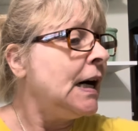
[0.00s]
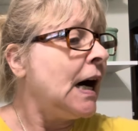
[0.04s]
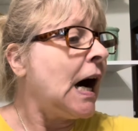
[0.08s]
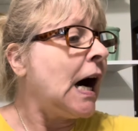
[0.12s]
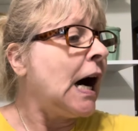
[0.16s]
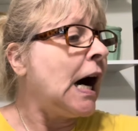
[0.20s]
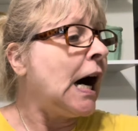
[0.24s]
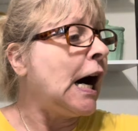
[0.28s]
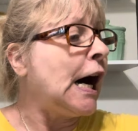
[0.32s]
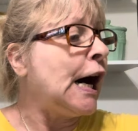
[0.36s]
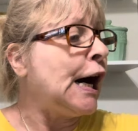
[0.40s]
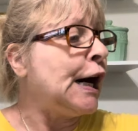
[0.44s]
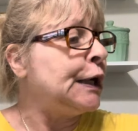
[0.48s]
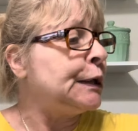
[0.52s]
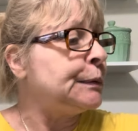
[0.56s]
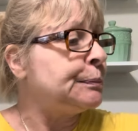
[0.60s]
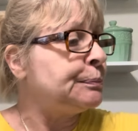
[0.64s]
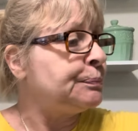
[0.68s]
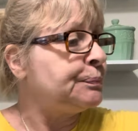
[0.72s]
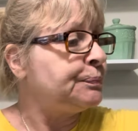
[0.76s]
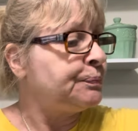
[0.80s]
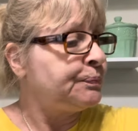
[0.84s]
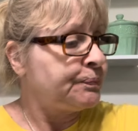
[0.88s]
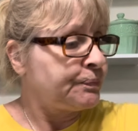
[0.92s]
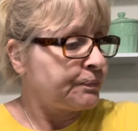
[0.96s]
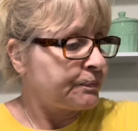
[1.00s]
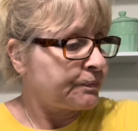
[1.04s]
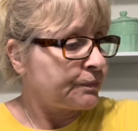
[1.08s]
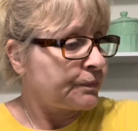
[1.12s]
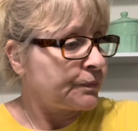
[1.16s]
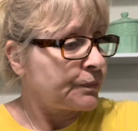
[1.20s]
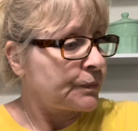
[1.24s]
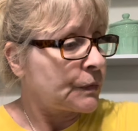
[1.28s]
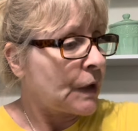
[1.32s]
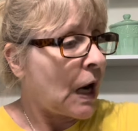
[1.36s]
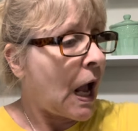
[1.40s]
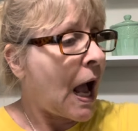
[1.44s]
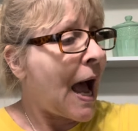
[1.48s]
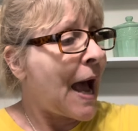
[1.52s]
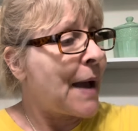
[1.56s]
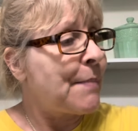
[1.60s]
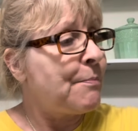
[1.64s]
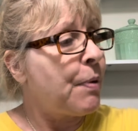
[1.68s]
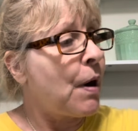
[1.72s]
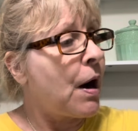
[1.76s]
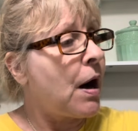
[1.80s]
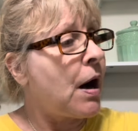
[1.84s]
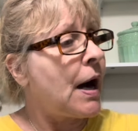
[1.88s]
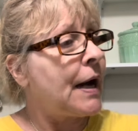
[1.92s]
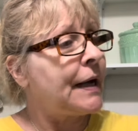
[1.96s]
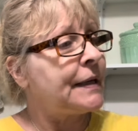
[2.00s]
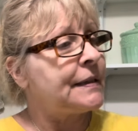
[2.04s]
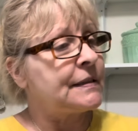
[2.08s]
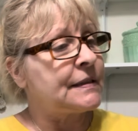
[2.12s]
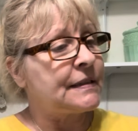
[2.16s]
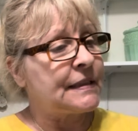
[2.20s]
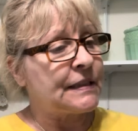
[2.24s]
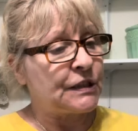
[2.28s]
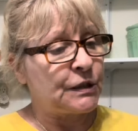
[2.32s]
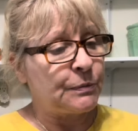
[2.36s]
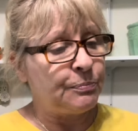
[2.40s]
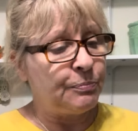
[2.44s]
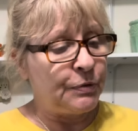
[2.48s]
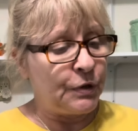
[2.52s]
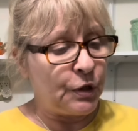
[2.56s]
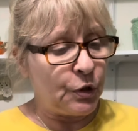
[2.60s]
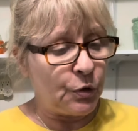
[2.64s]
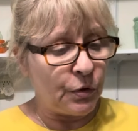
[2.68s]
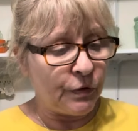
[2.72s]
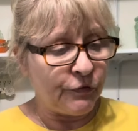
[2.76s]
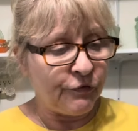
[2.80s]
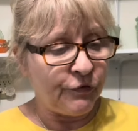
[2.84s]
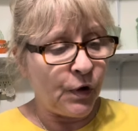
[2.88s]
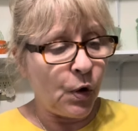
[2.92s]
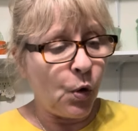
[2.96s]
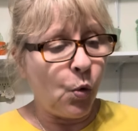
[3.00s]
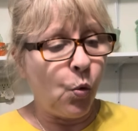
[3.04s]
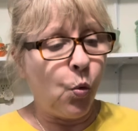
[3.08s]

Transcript: Um, I bought this beautiful